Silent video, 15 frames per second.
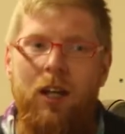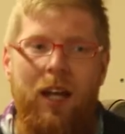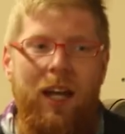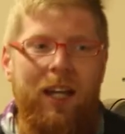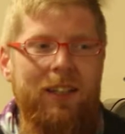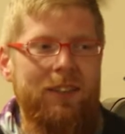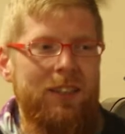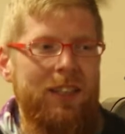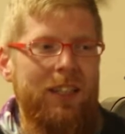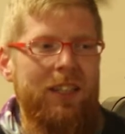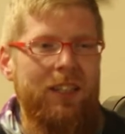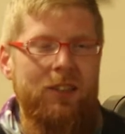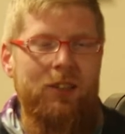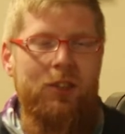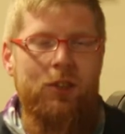And it
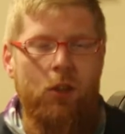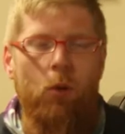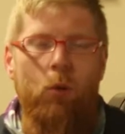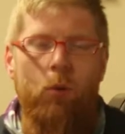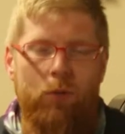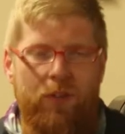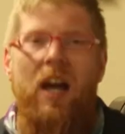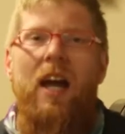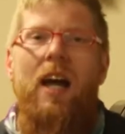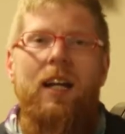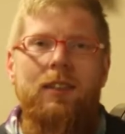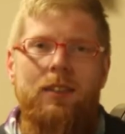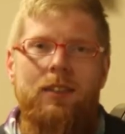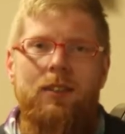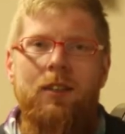is so
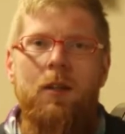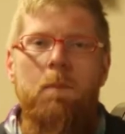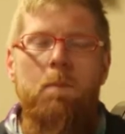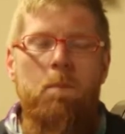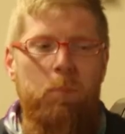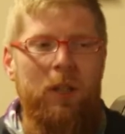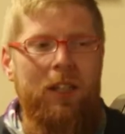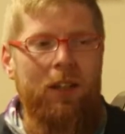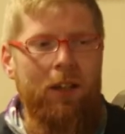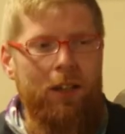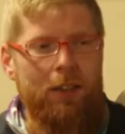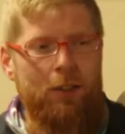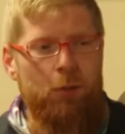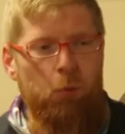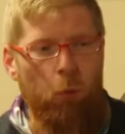fast
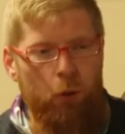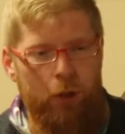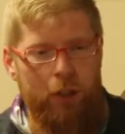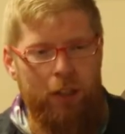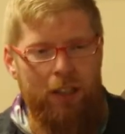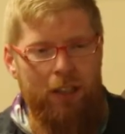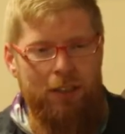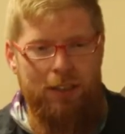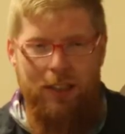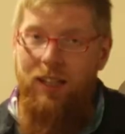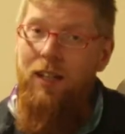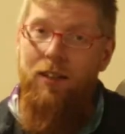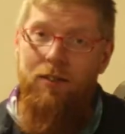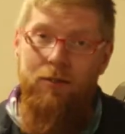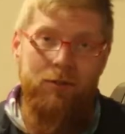because wood is,
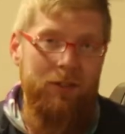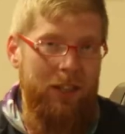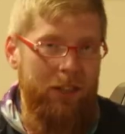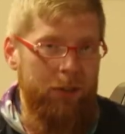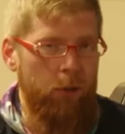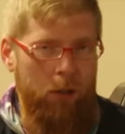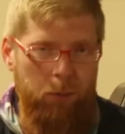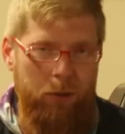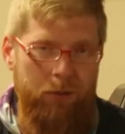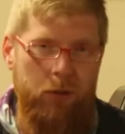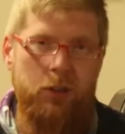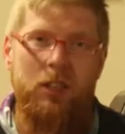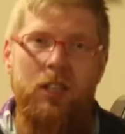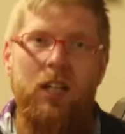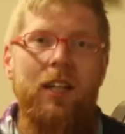again, incredibly
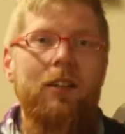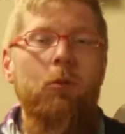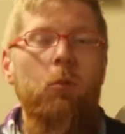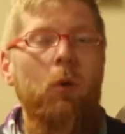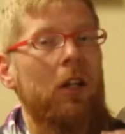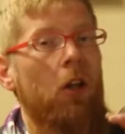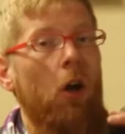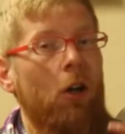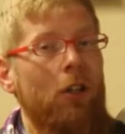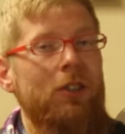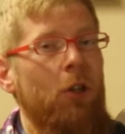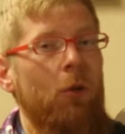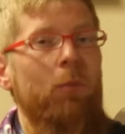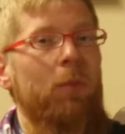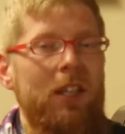versatile while
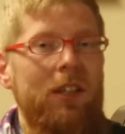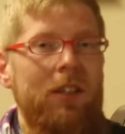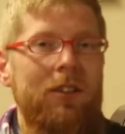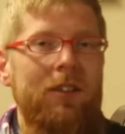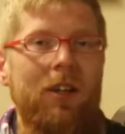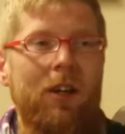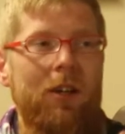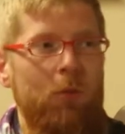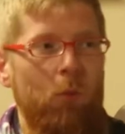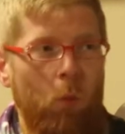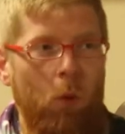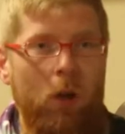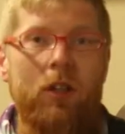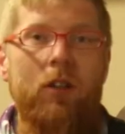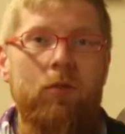also being
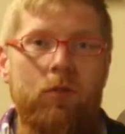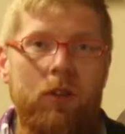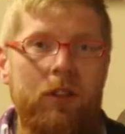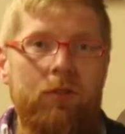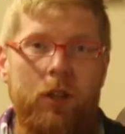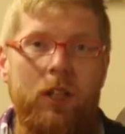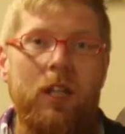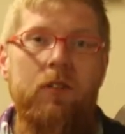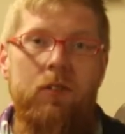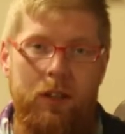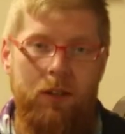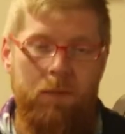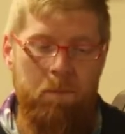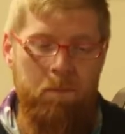wonderfully forgiving.